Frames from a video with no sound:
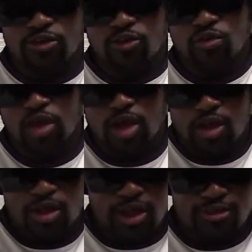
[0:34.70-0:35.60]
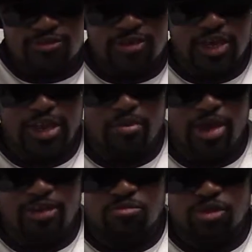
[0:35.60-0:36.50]
do, and saying that
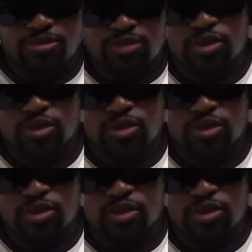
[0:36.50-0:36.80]
Max B is in